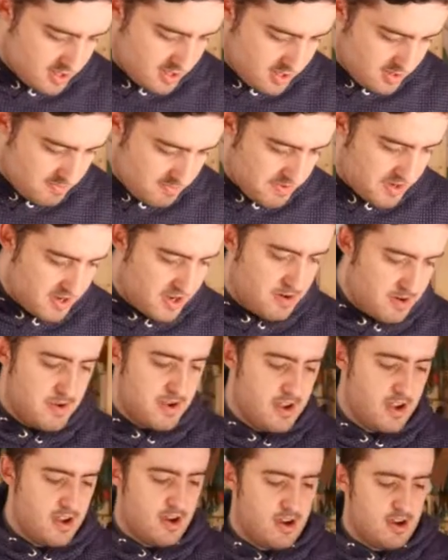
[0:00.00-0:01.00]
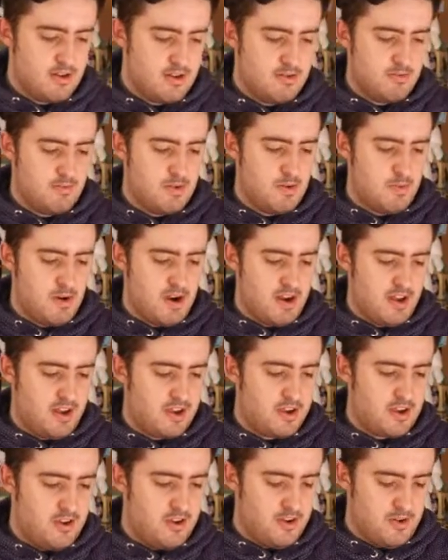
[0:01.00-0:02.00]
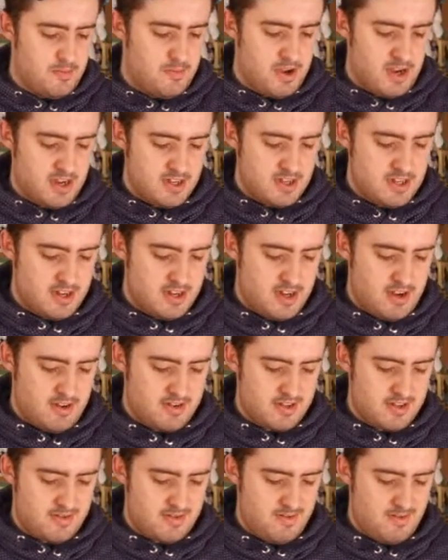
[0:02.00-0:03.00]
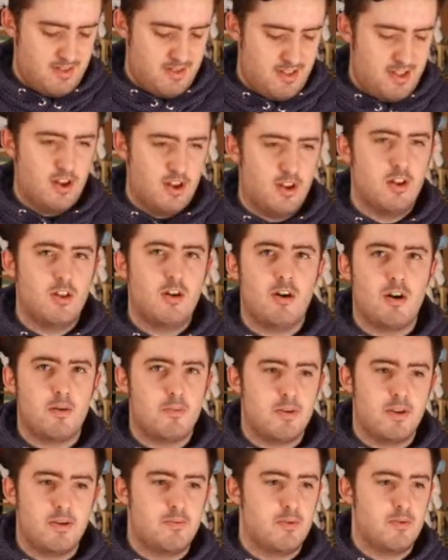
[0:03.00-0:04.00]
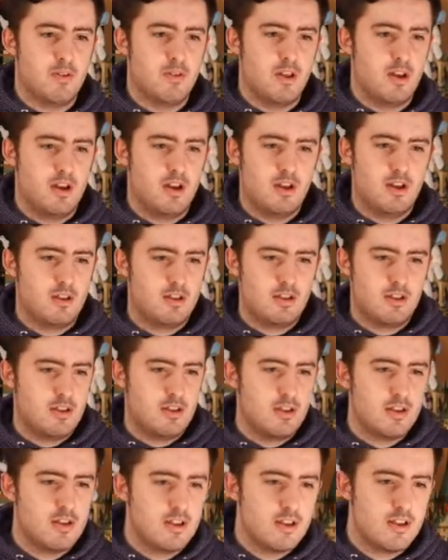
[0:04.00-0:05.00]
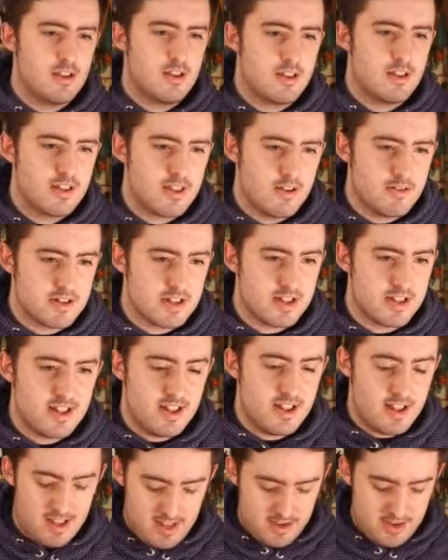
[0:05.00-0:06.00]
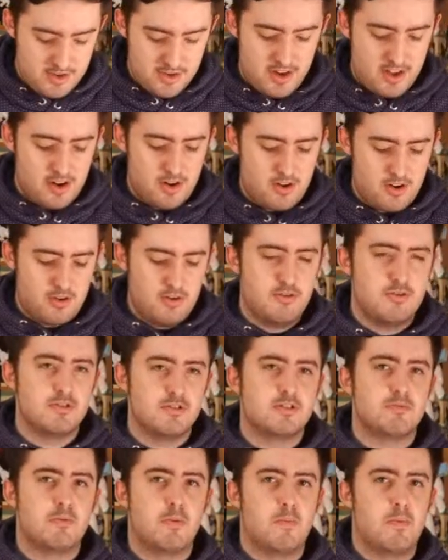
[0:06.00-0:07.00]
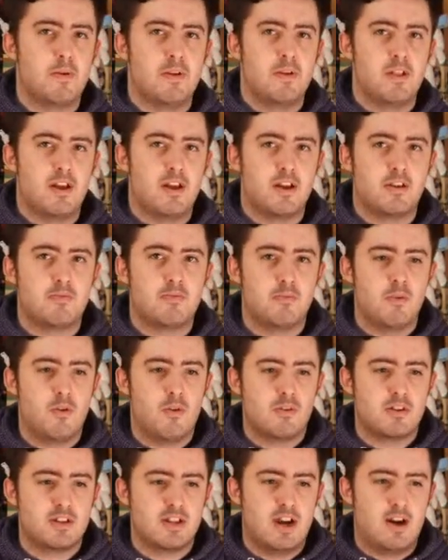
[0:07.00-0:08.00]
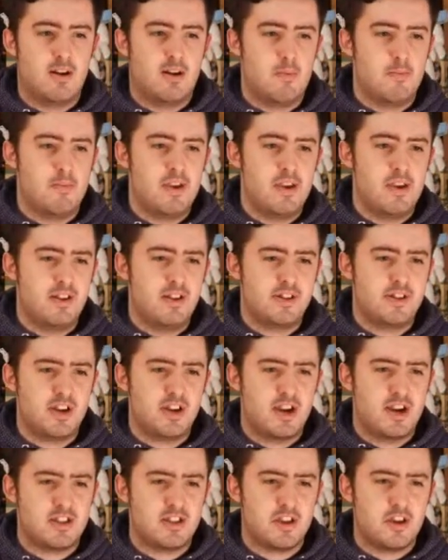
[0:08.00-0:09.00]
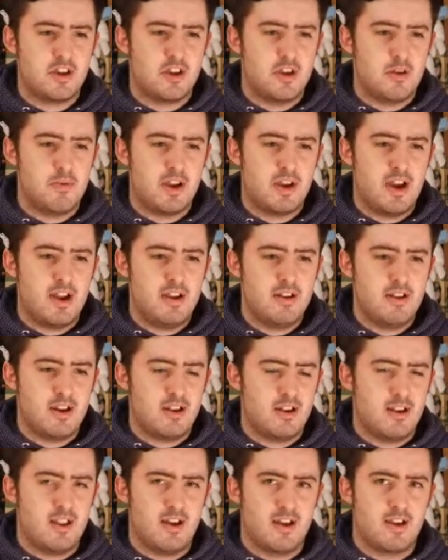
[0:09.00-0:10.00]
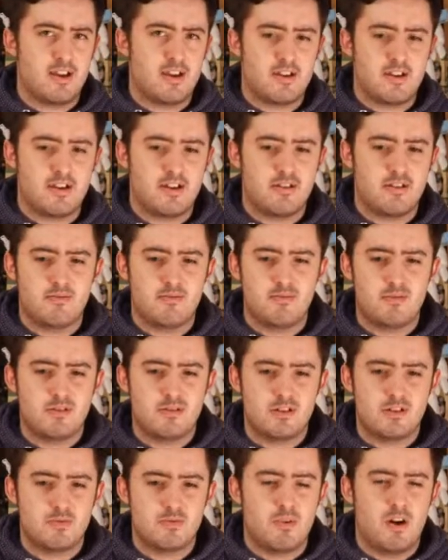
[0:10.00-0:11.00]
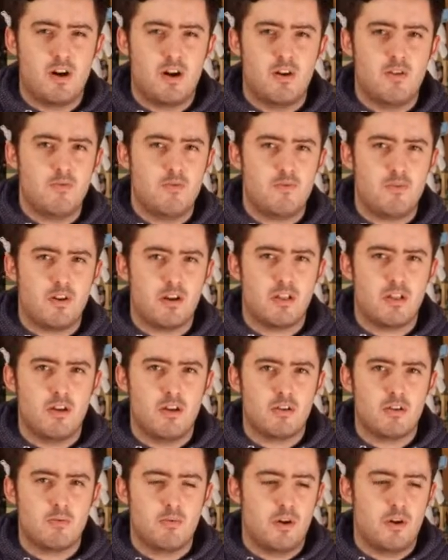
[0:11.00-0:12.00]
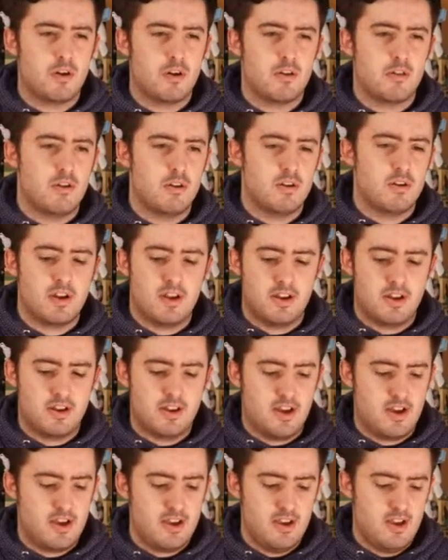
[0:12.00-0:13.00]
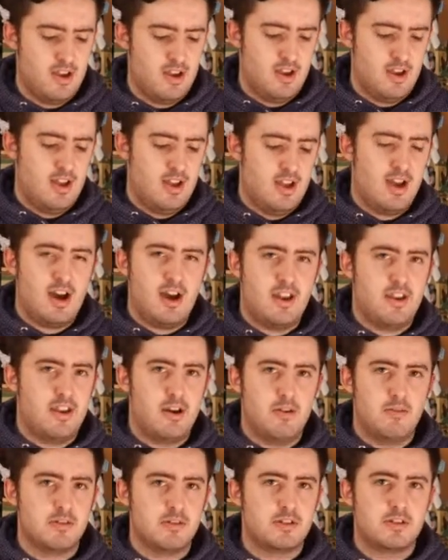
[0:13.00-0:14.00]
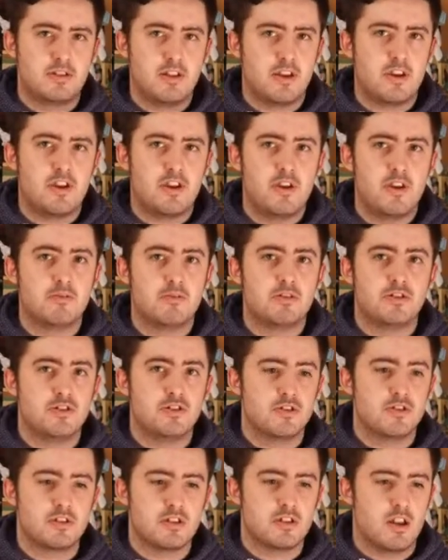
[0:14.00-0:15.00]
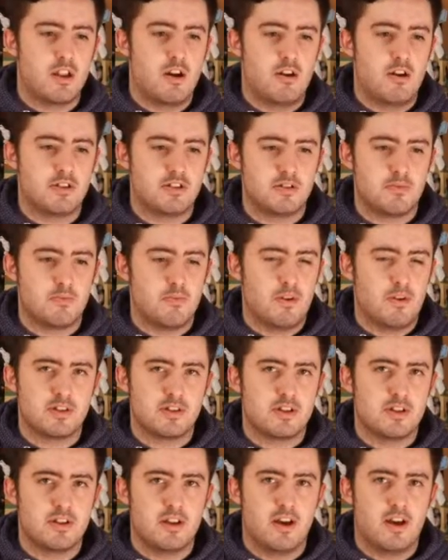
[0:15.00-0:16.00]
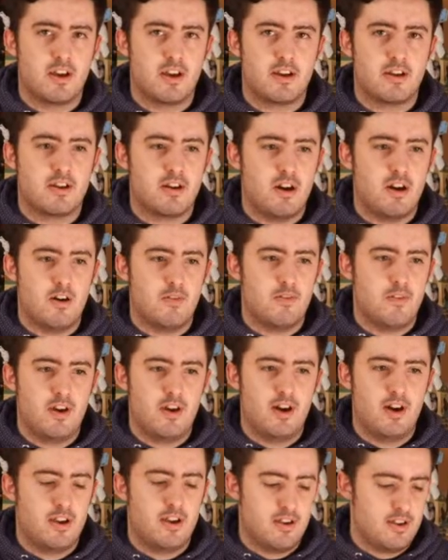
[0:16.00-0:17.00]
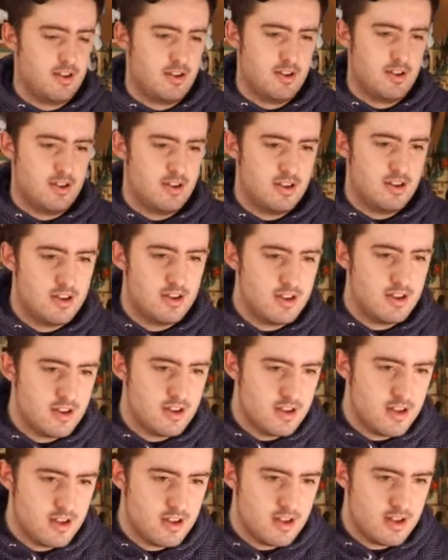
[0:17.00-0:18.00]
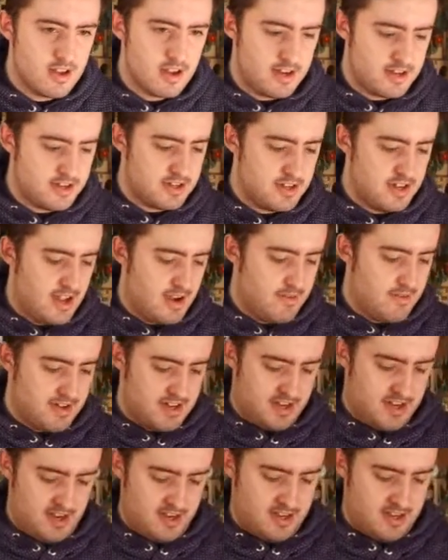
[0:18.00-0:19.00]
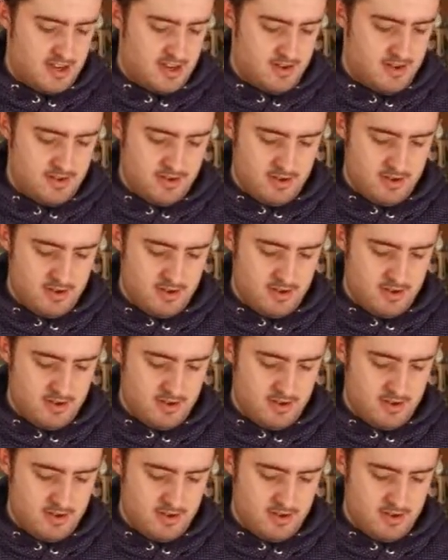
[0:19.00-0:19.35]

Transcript: No, we went and queued up yesterday. There's a lot of people there. There's literally hundreds when we walked out, and we checked the queue again at 12 o'clock, 1 o'clock in the day, and the queue was just as large as it was at 9:30. It just never died down.